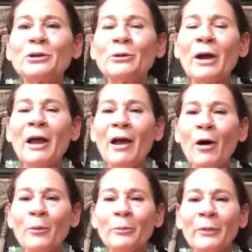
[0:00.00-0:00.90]
to
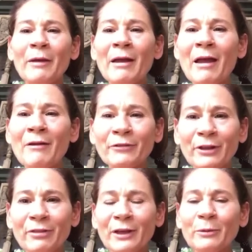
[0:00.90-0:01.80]
help
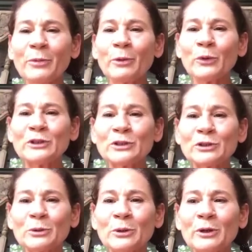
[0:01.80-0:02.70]
everything be
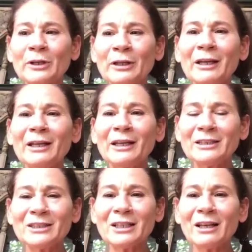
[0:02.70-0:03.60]
restored
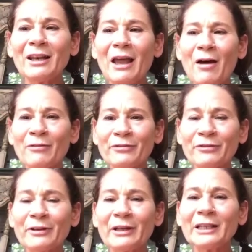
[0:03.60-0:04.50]
into love,
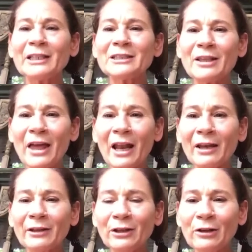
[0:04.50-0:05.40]
into
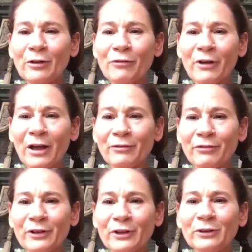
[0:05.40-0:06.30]
that unified
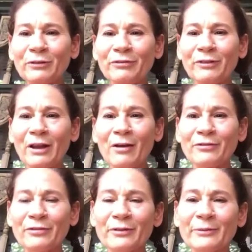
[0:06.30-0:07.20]
field of love.